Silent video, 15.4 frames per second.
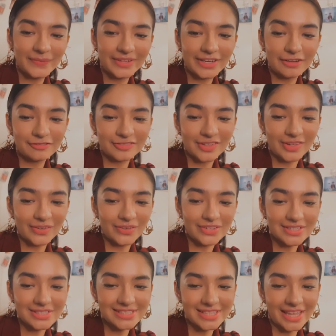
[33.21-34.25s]
Queen of
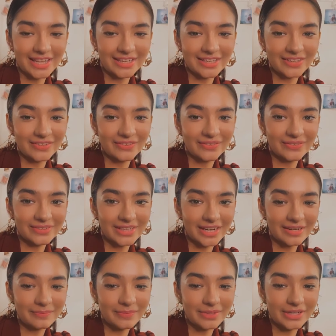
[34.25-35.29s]
crores. Thank you.
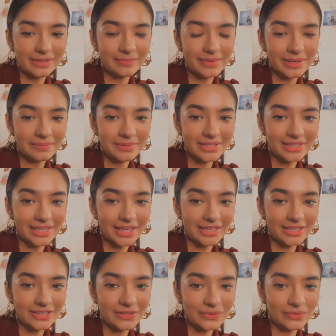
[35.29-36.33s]
10 million baby.
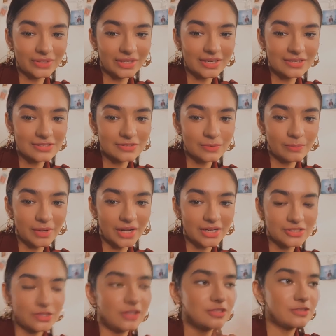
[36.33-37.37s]
Thank you. Thank you so
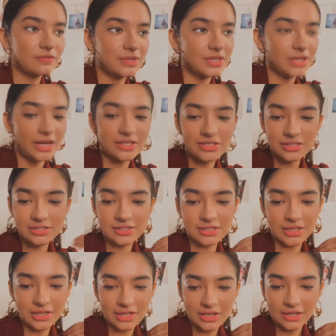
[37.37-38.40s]
much. Also, I
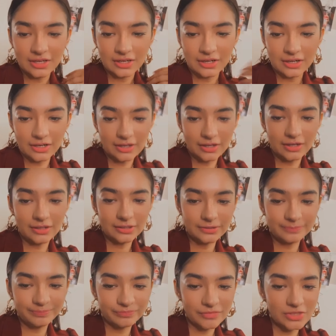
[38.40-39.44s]
just
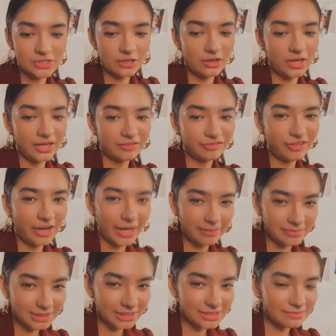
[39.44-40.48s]
saw like
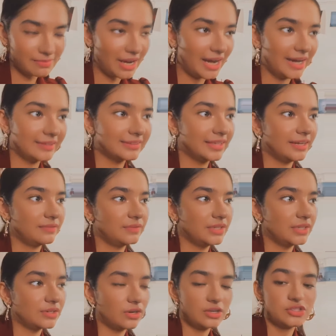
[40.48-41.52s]
5 minutes back
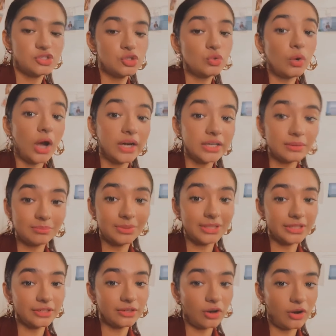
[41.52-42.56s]
that we crossed 200
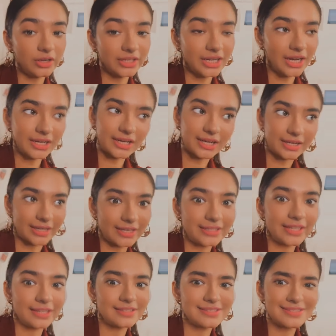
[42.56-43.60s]
million on Gal
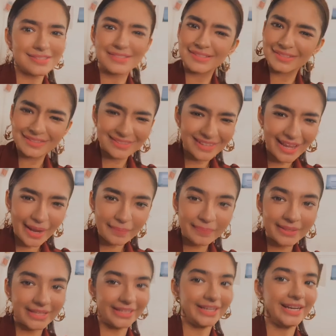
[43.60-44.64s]
Karke. That's
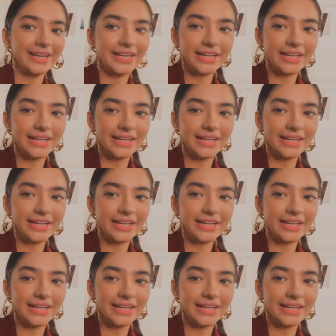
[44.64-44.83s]
epic.